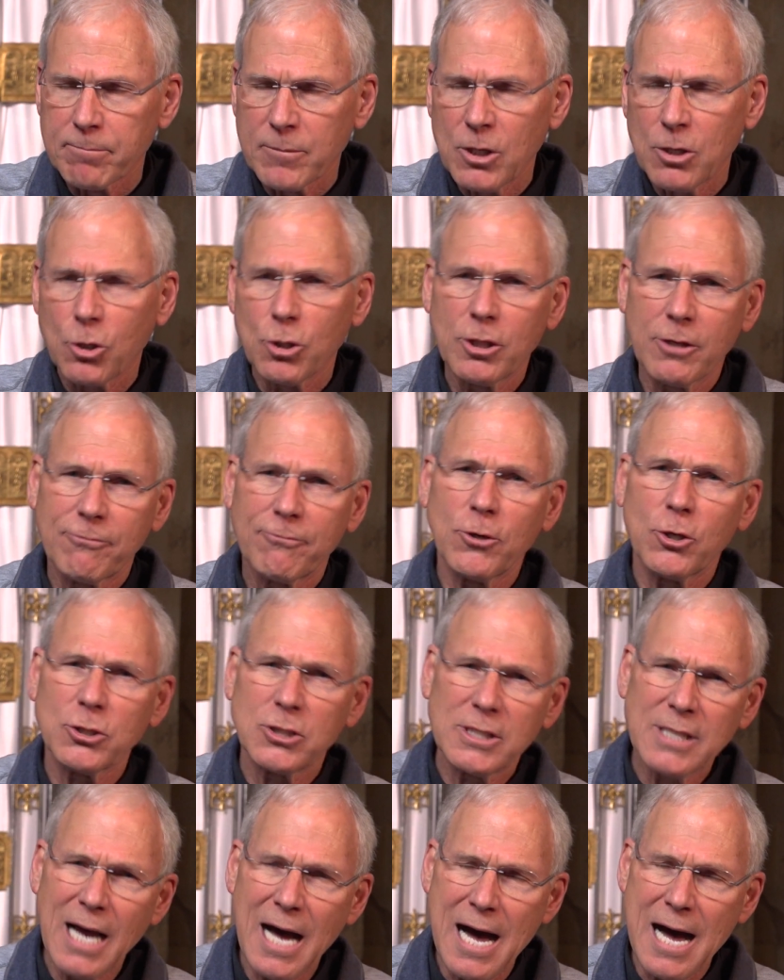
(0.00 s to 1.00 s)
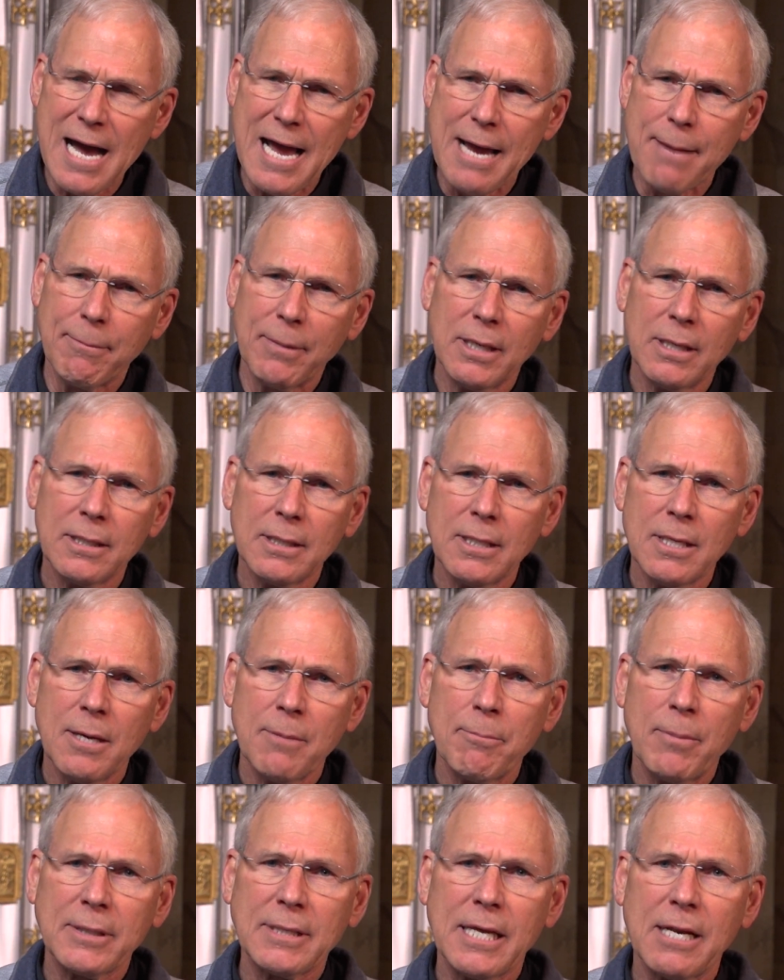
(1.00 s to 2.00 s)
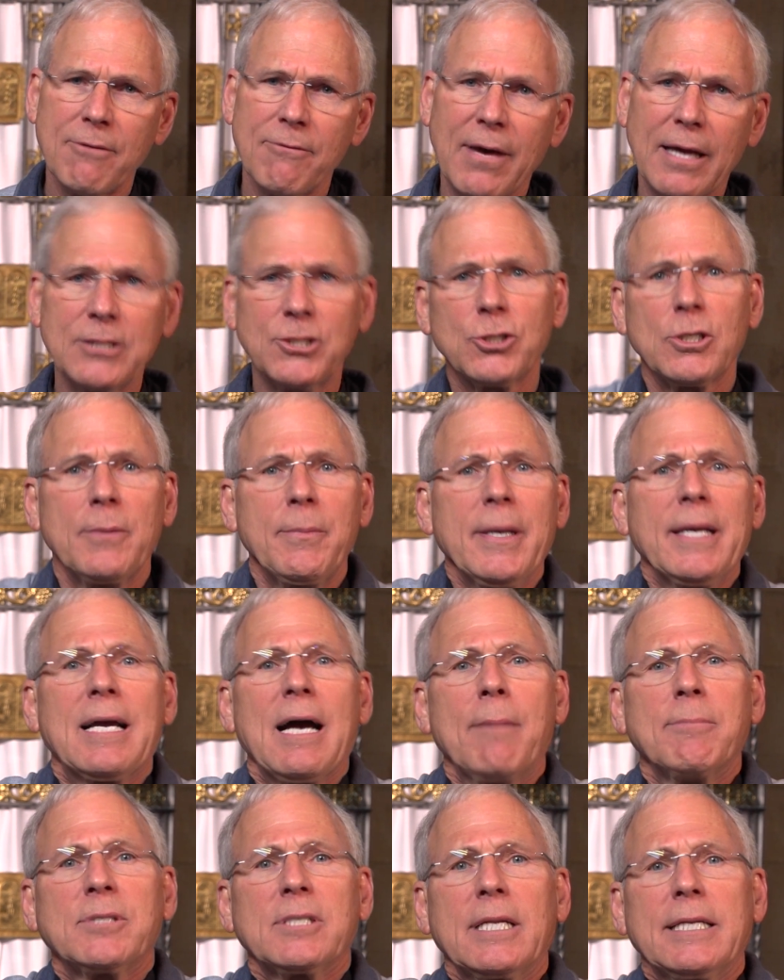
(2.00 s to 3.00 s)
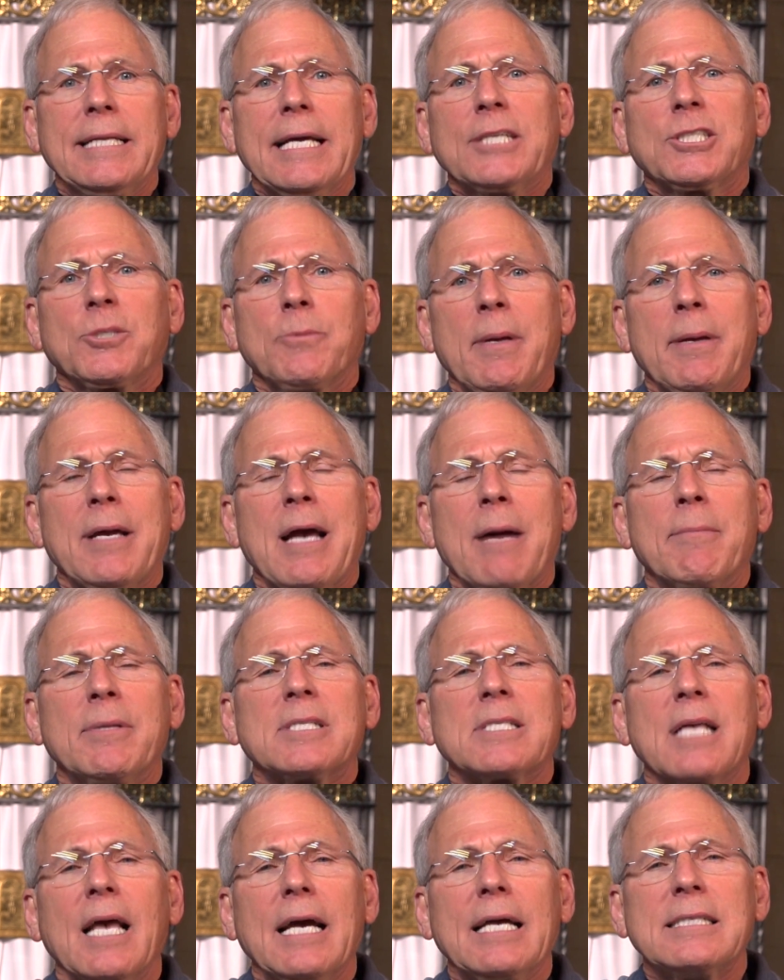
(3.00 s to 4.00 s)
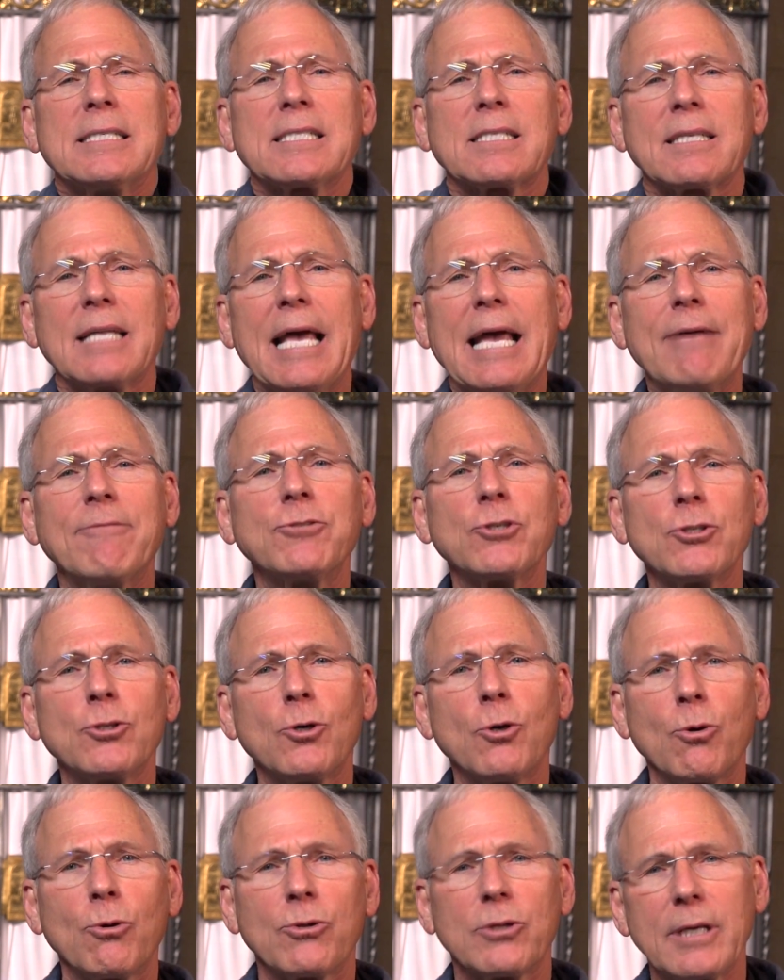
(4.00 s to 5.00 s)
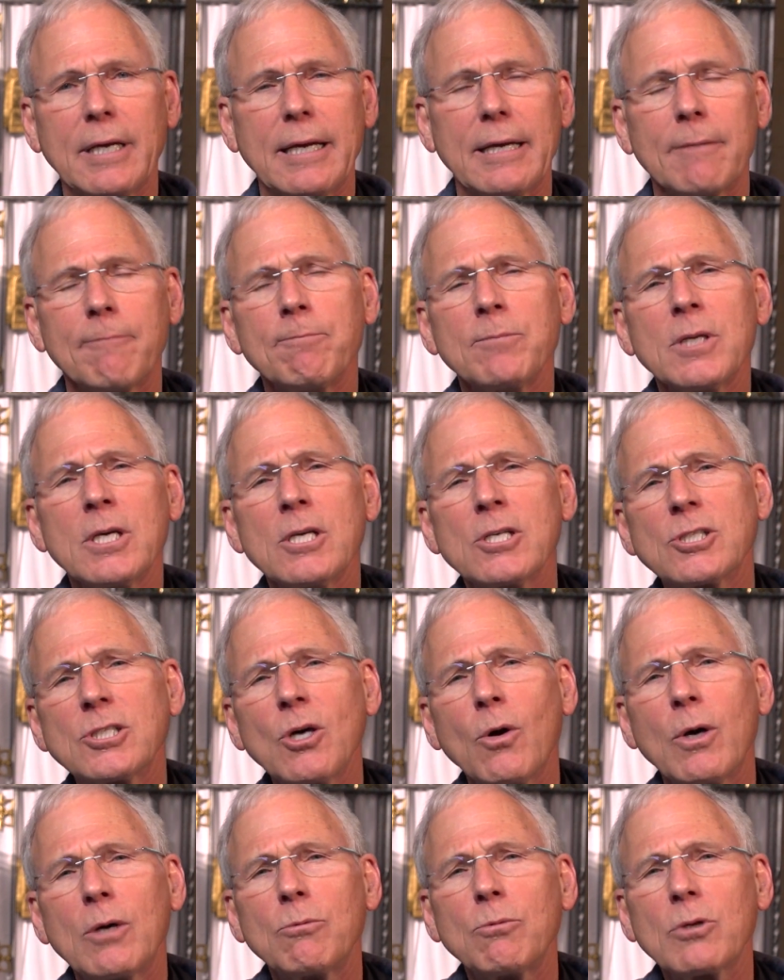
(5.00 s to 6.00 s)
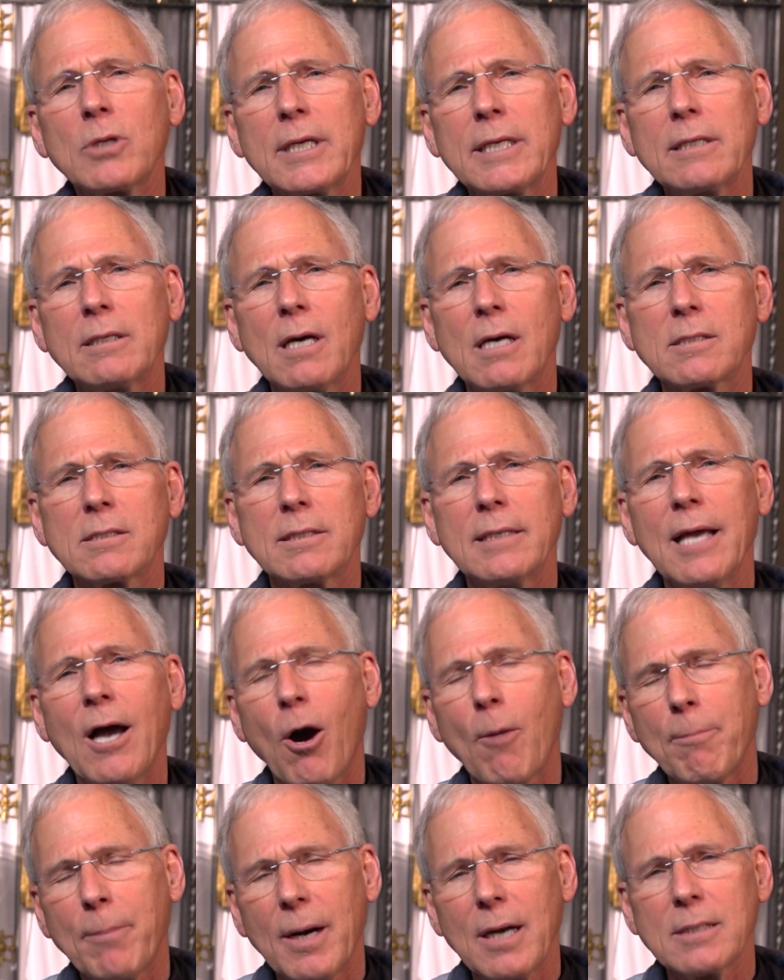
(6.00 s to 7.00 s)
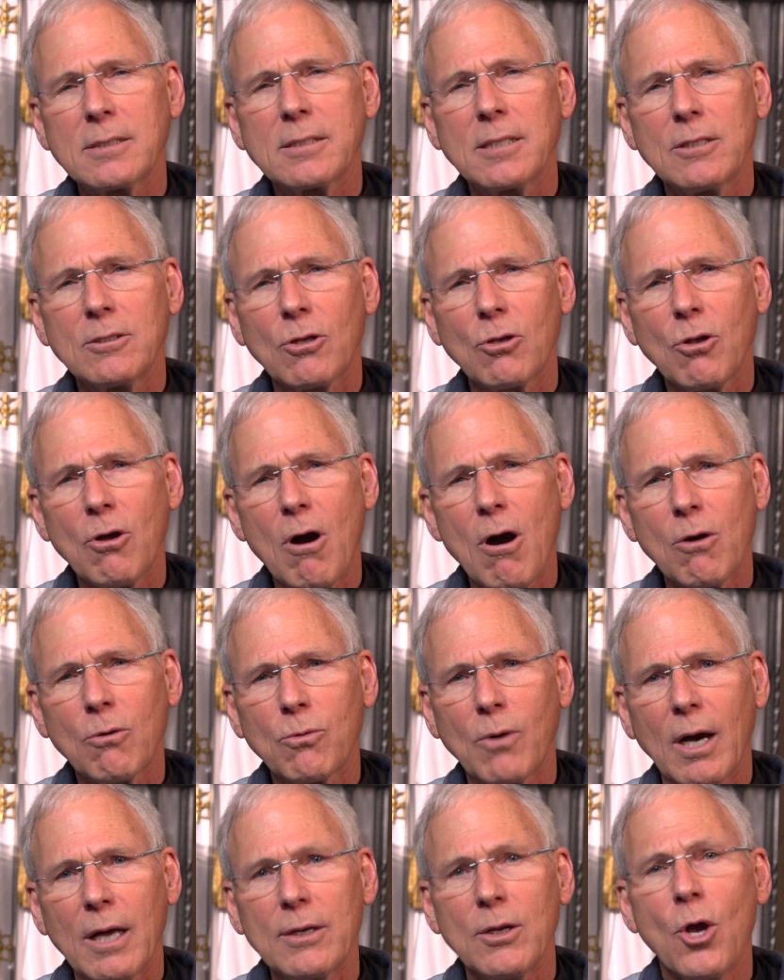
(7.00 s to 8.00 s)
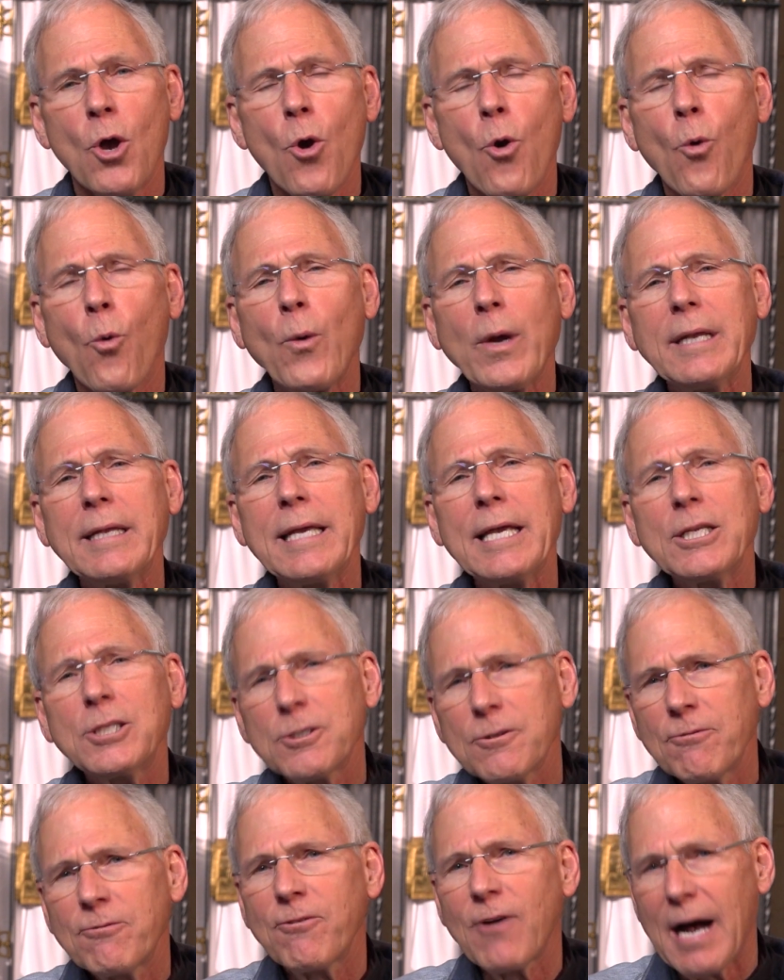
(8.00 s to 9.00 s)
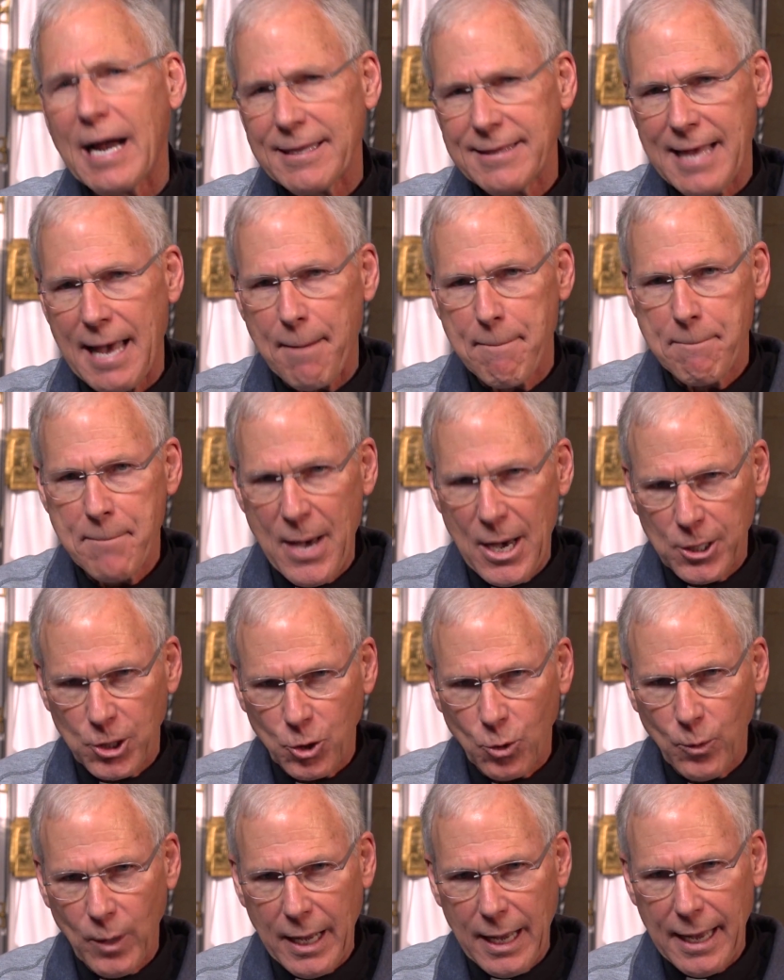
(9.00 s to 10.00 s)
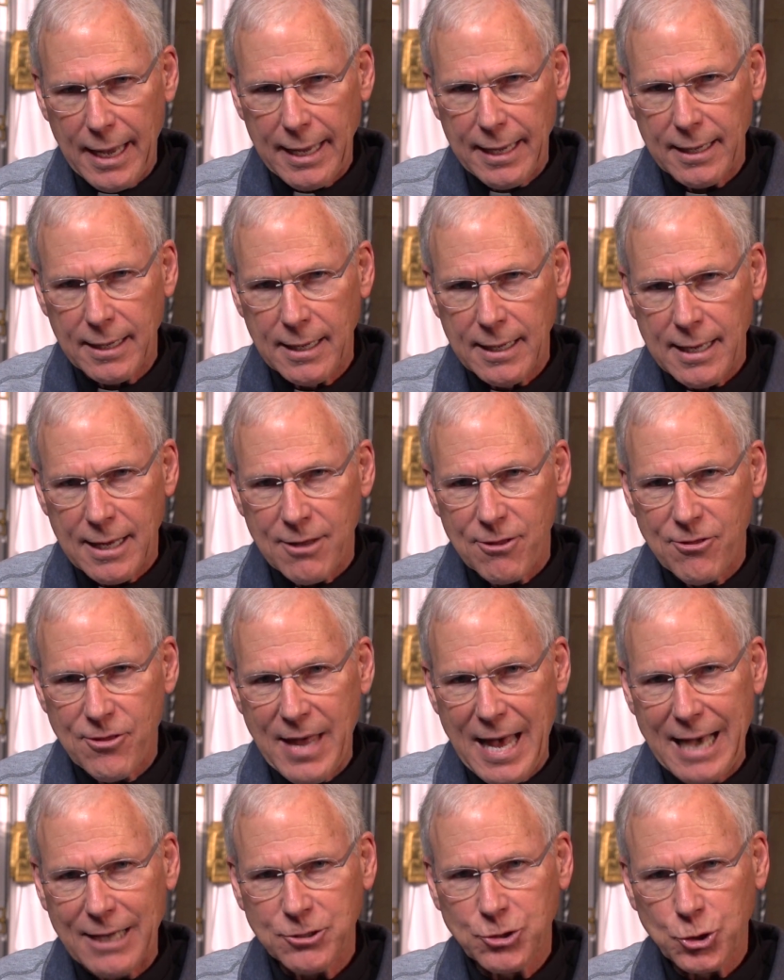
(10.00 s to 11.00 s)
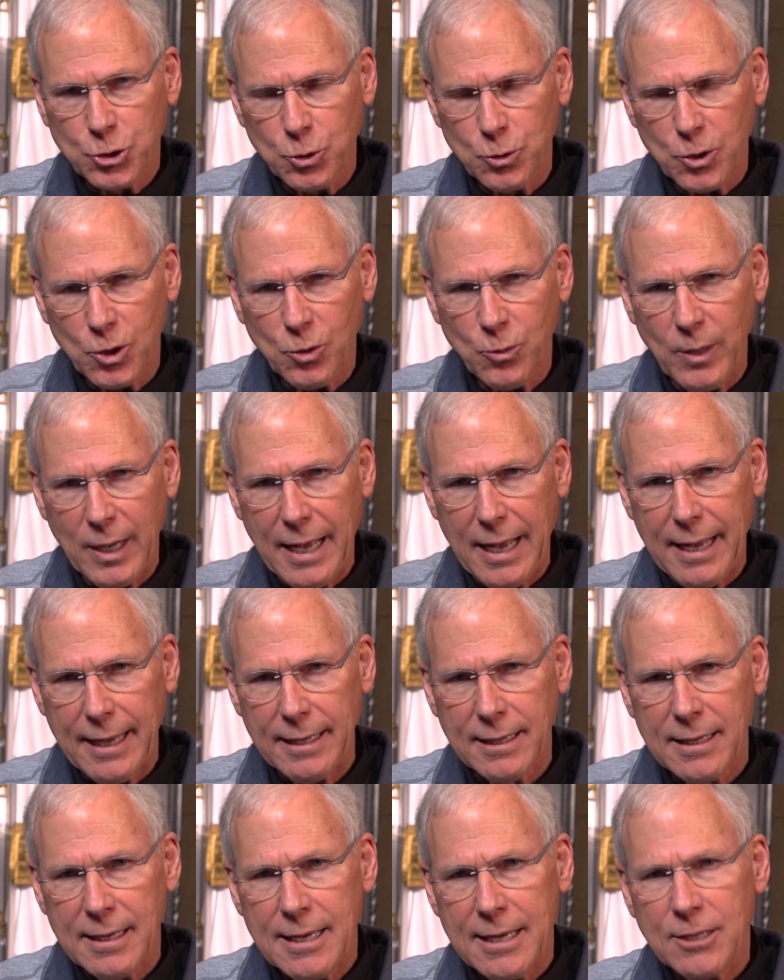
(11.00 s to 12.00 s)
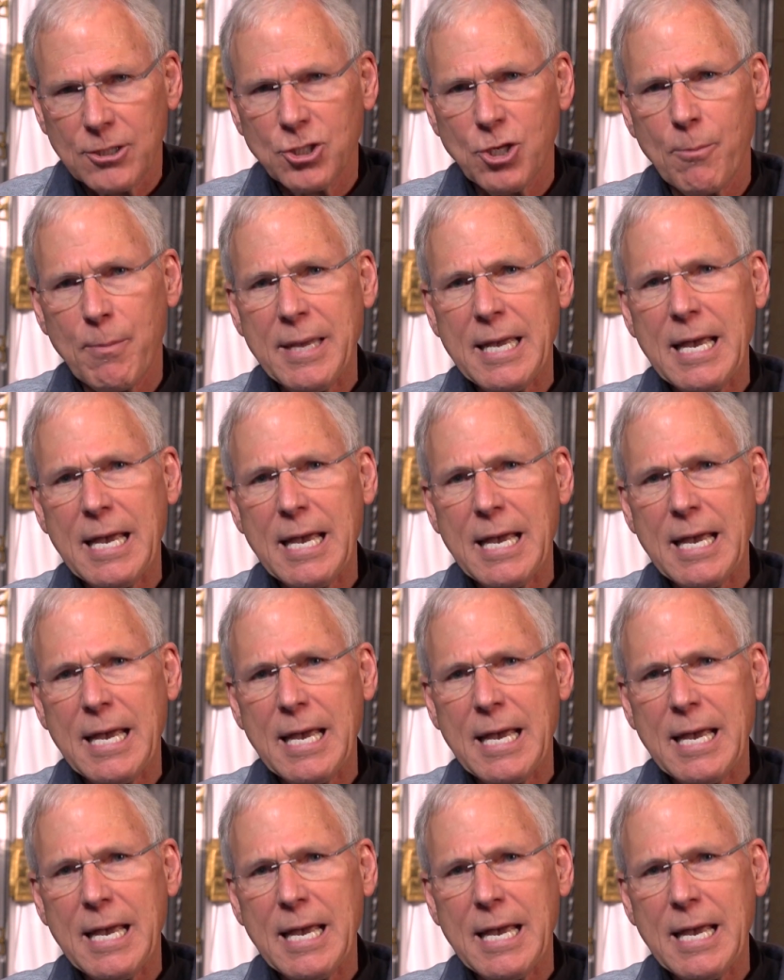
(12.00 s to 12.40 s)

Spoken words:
or the first time, but then eventually becomes an addiction. We become enslaved to the whole thing. So it really doesn't help us in the long run. We need to find that better way, that truer way, to